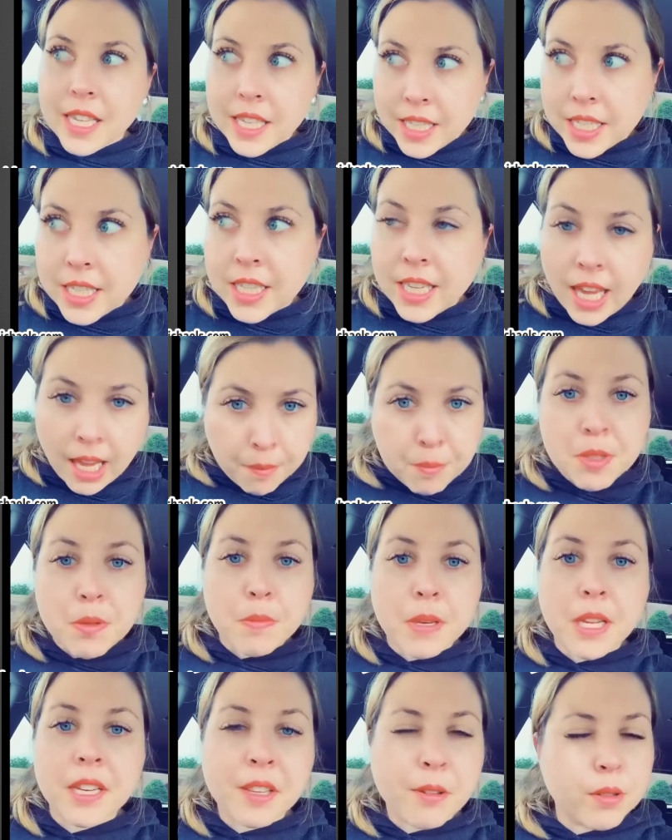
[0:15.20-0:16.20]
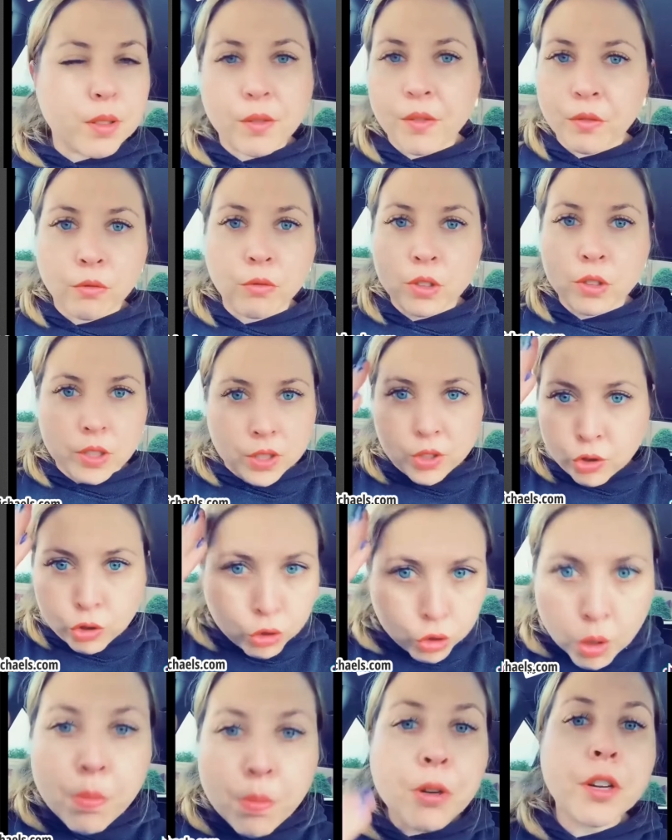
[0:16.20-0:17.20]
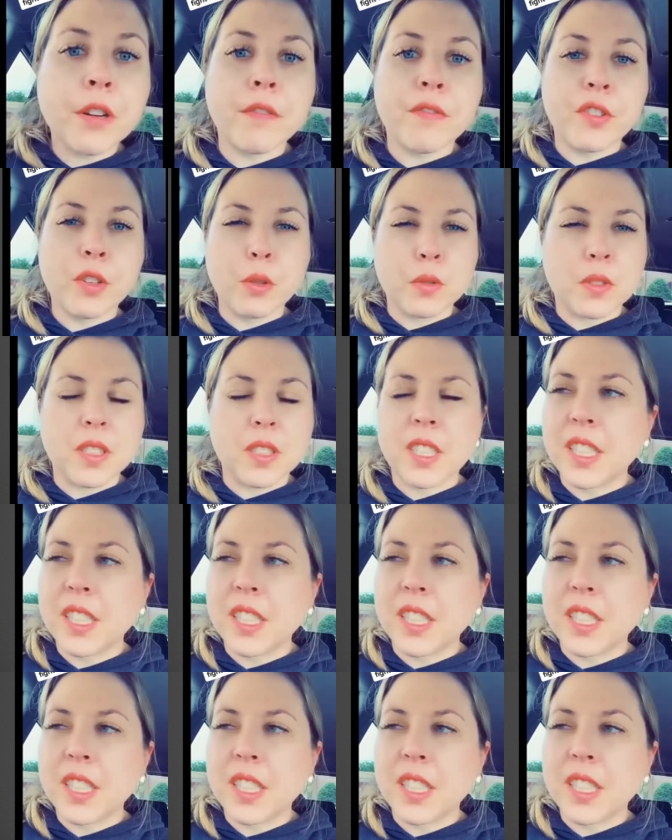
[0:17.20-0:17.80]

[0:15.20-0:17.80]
he came to me and he was real super confused.